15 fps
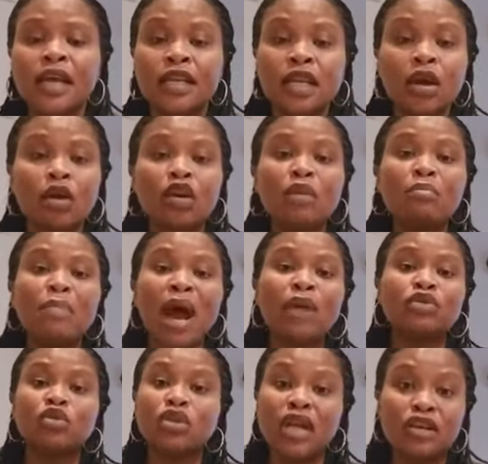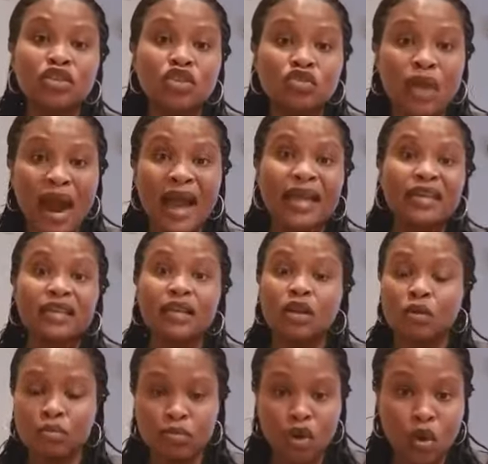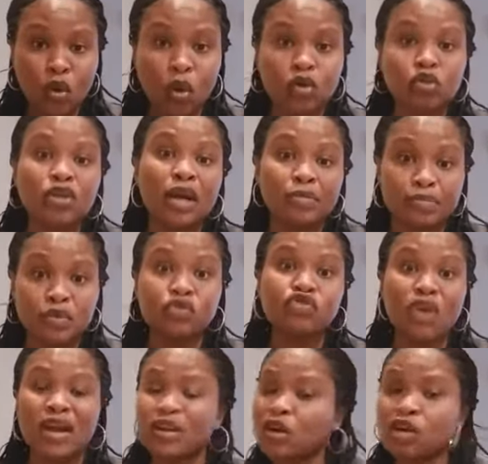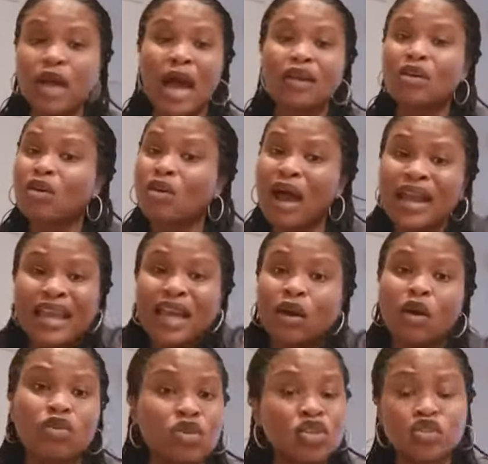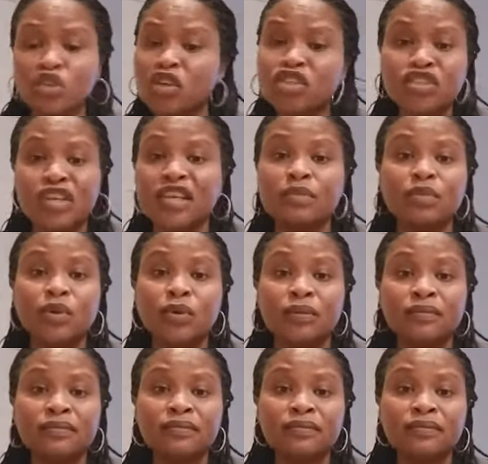They're going to mount to their shrine. They go to their shrine. I can't call those churches anymore.